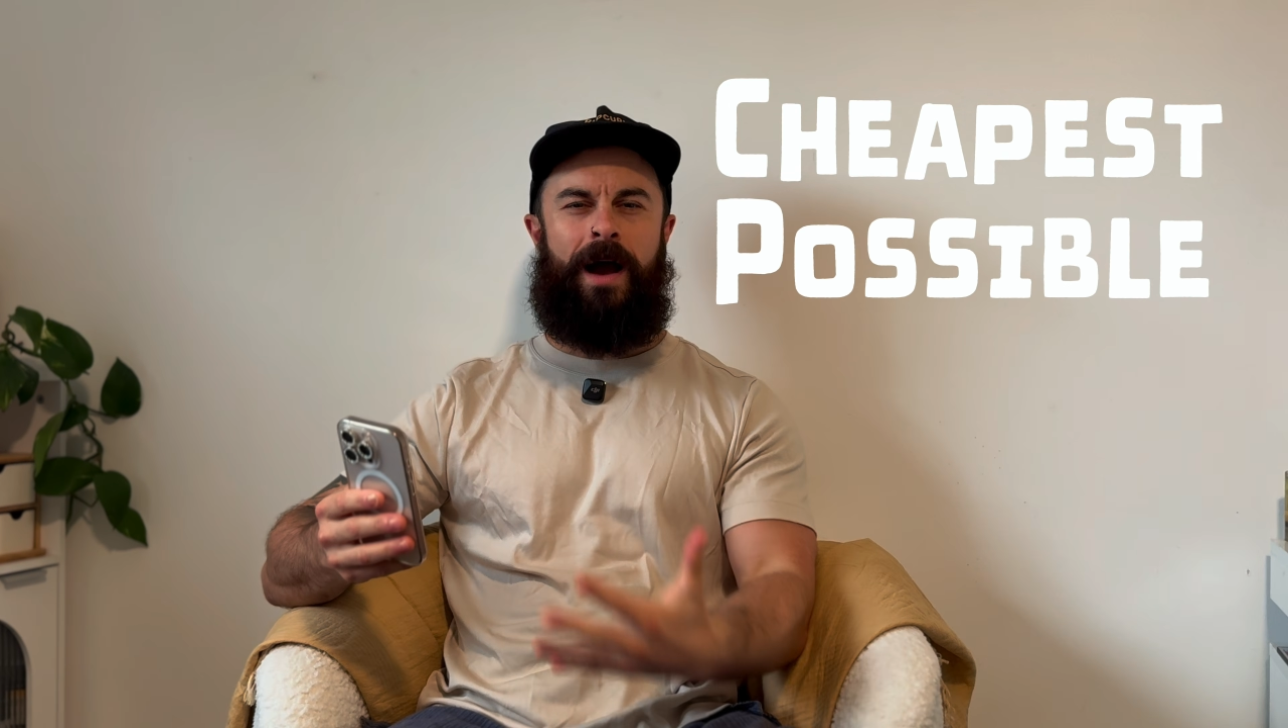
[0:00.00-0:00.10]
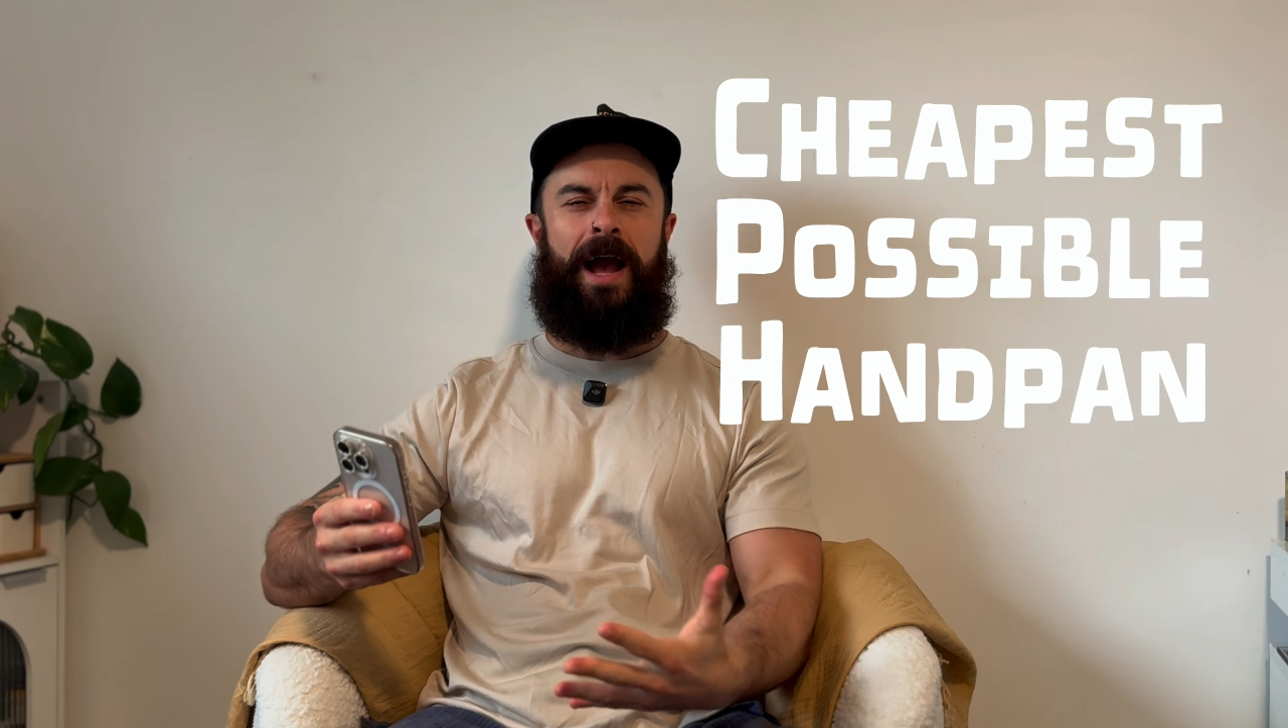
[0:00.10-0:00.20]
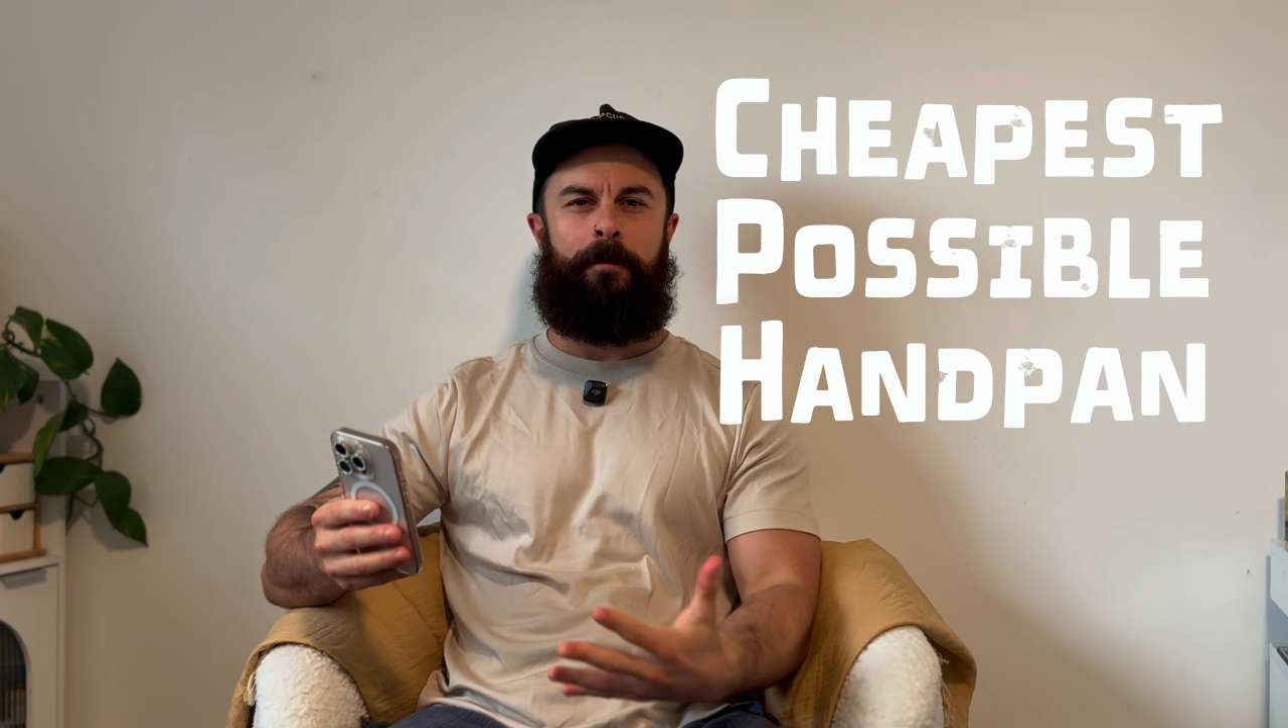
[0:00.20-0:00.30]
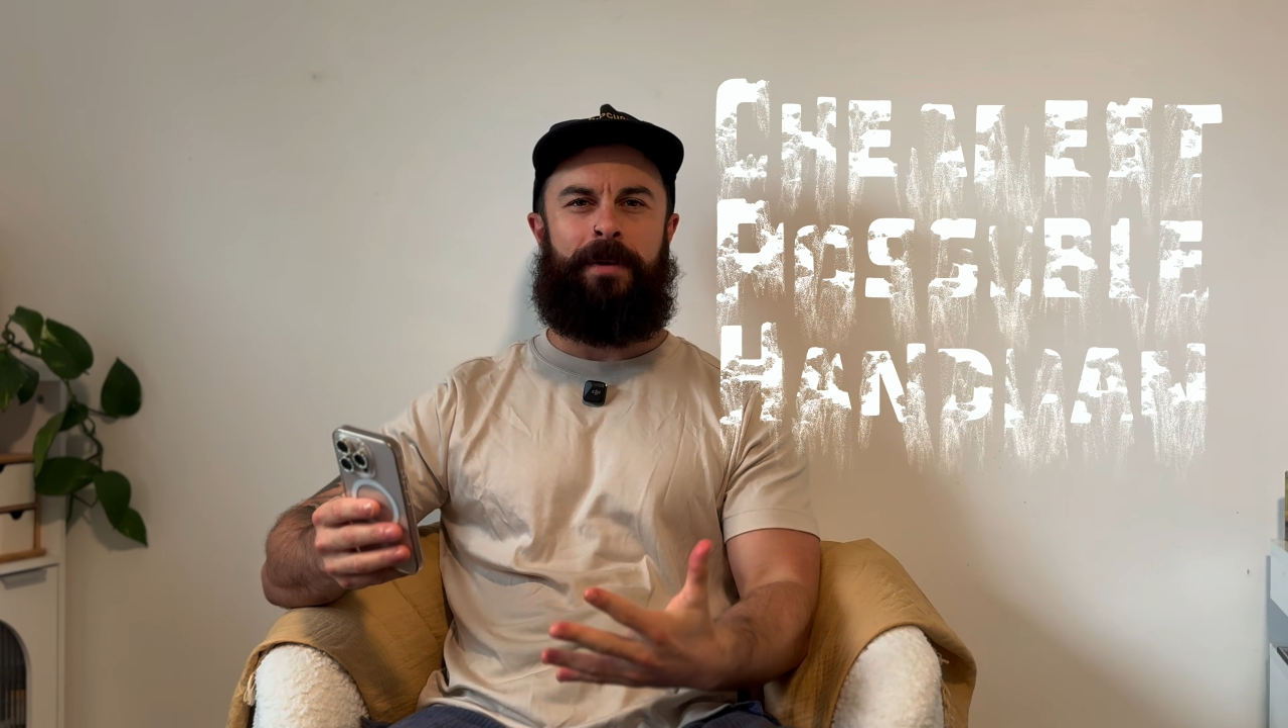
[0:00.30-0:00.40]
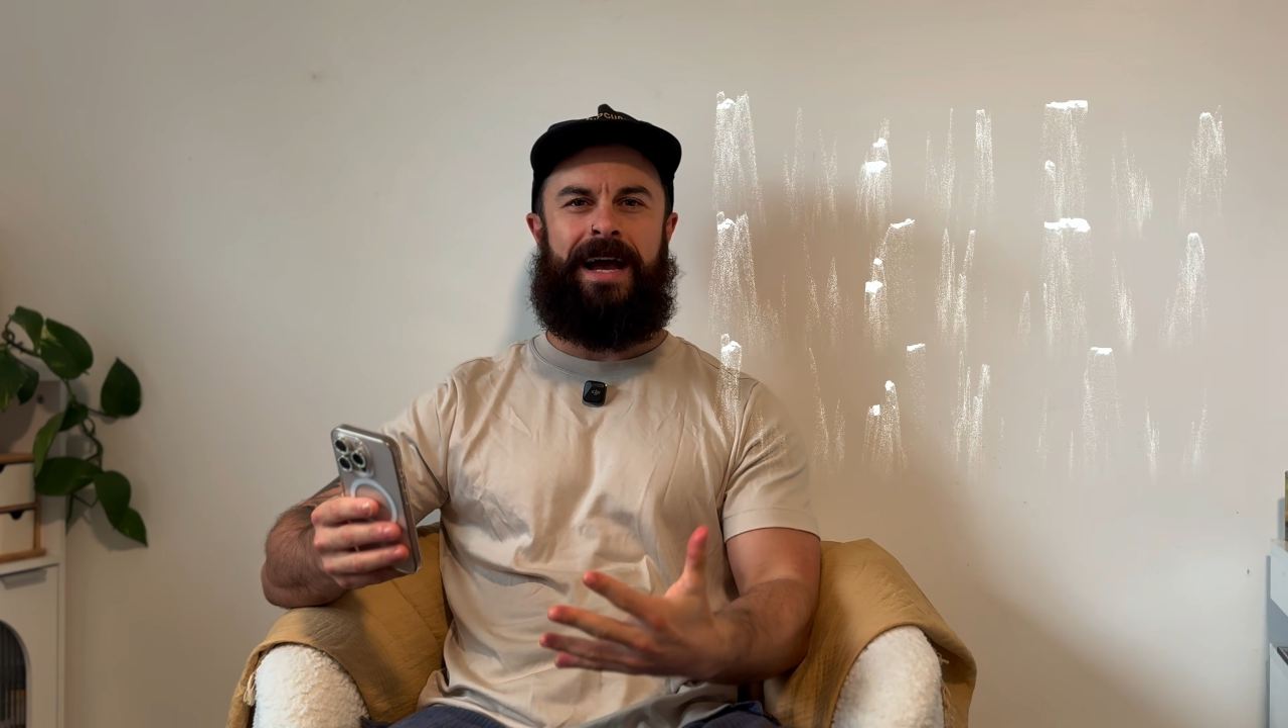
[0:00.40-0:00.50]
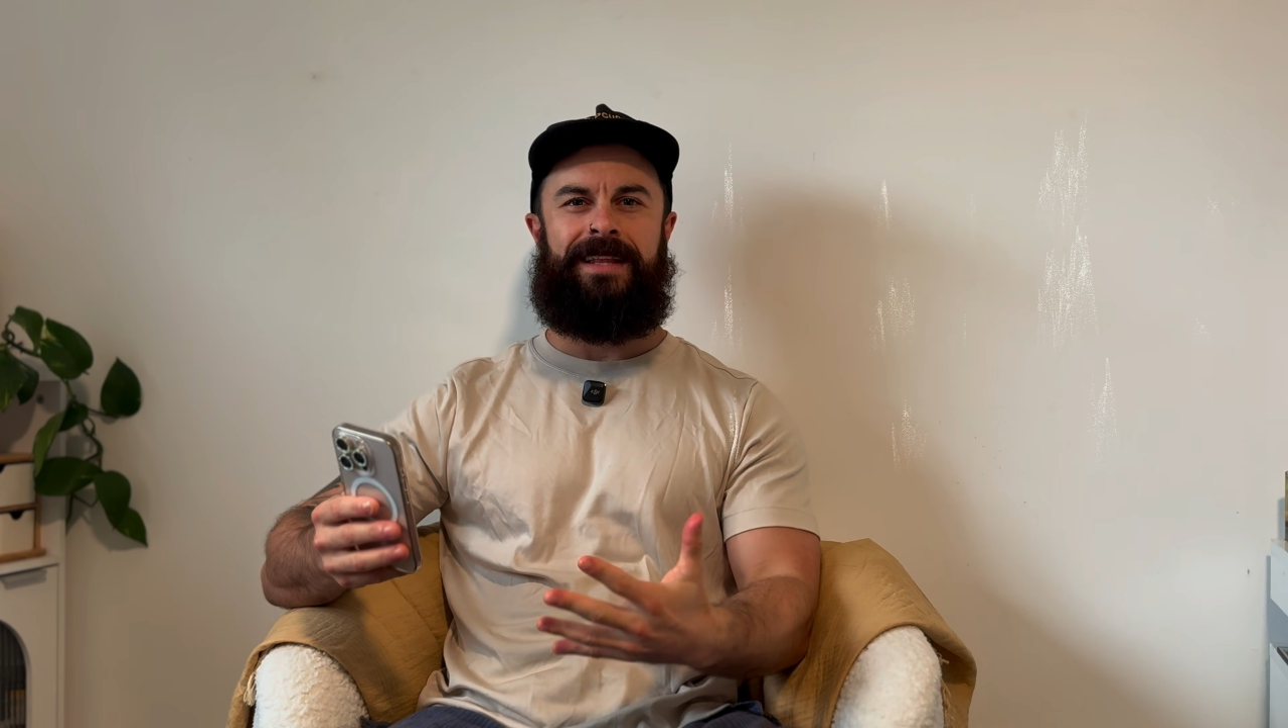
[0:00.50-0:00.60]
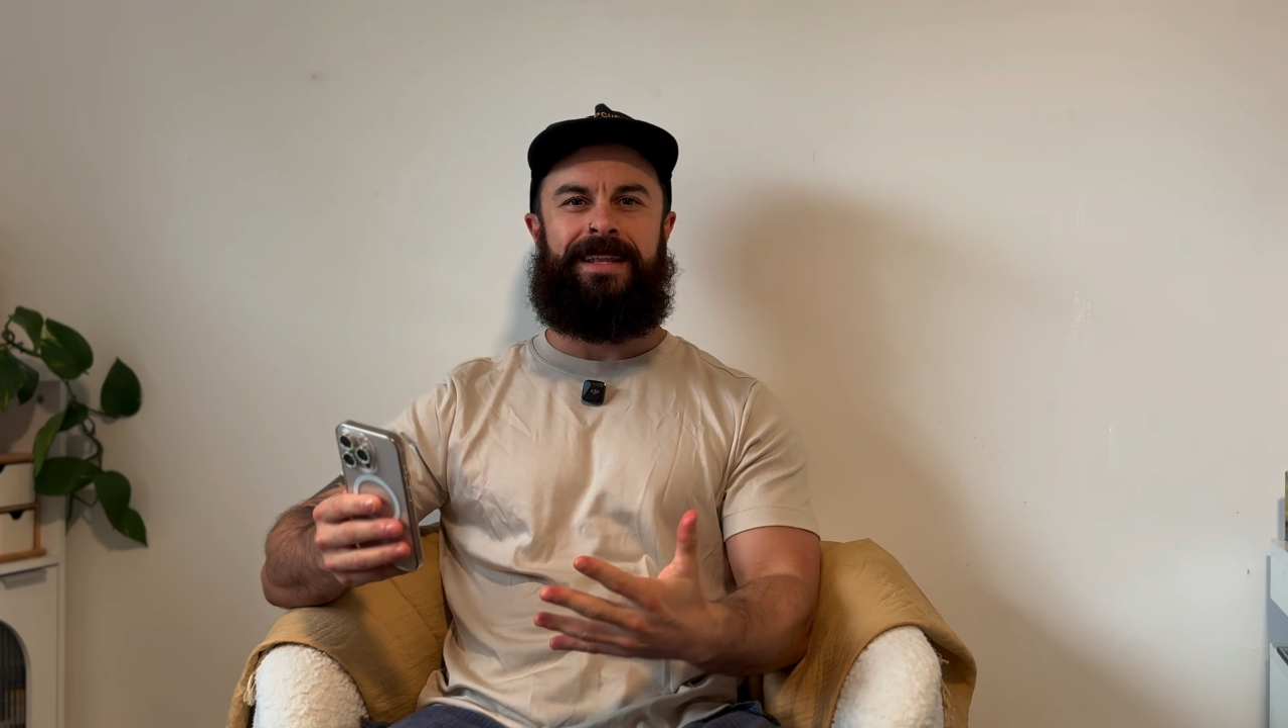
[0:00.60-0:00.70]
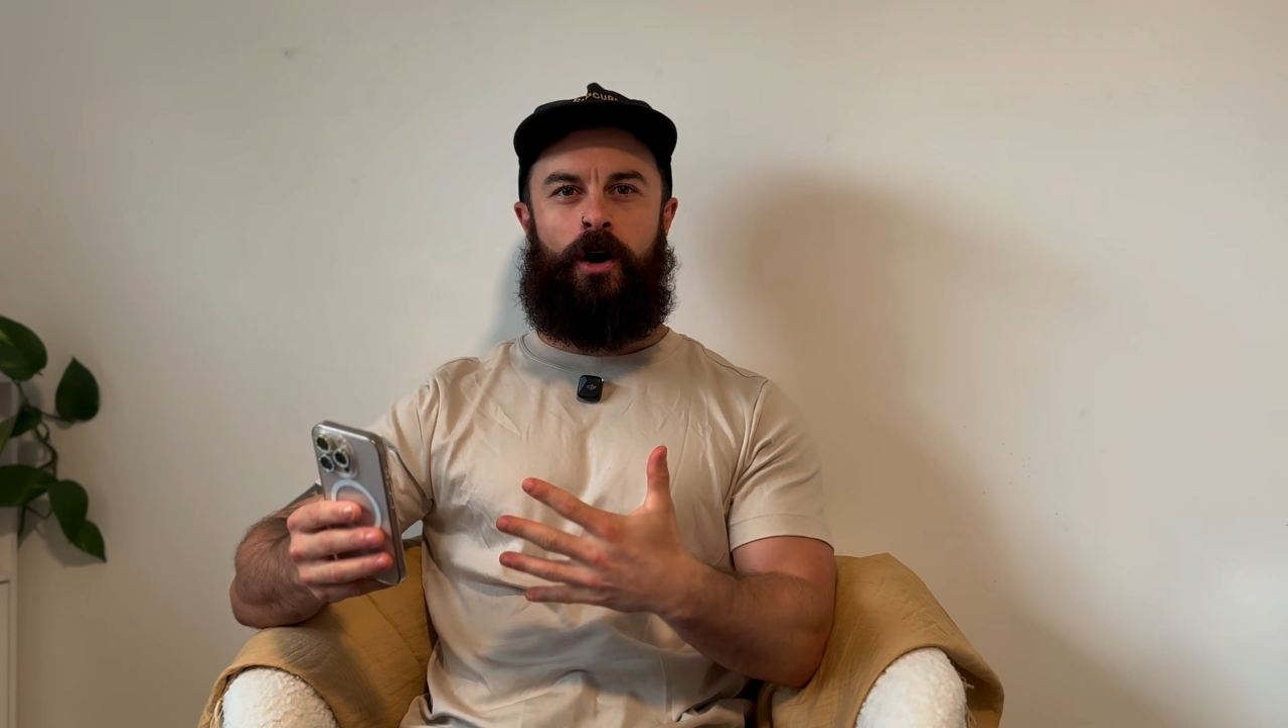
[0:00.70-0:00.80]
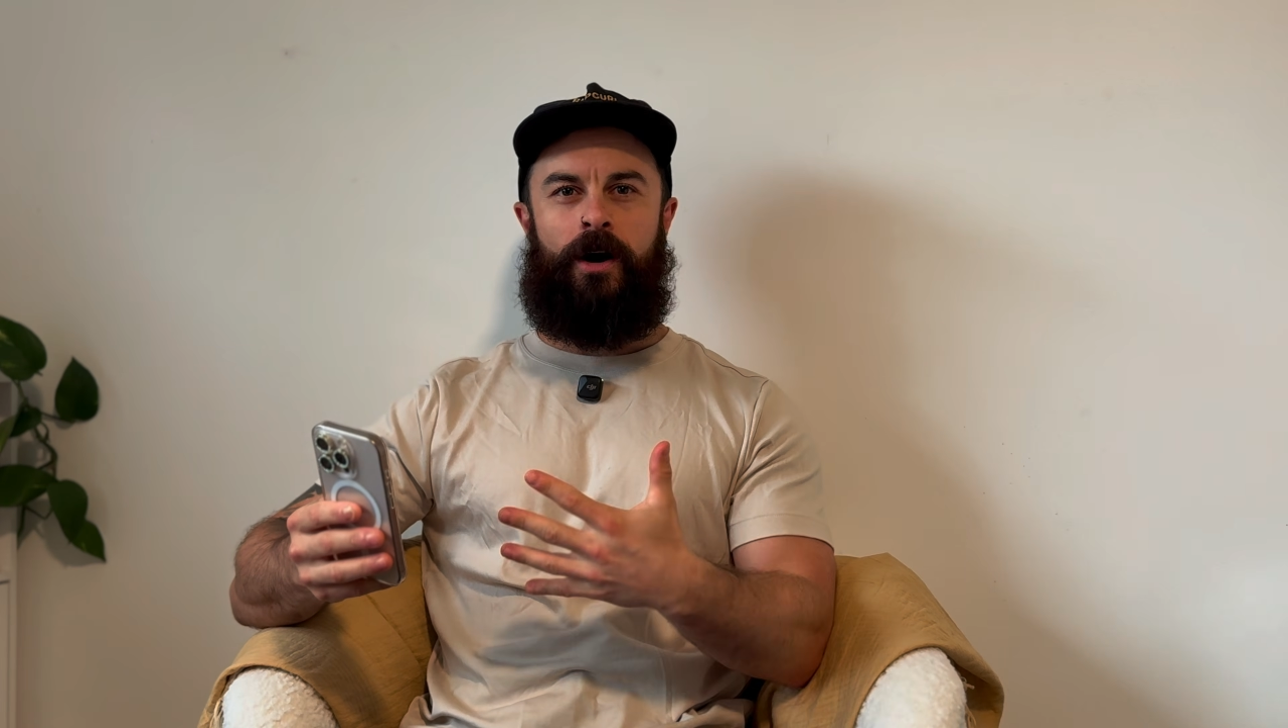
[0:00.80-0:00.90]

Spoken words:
handpan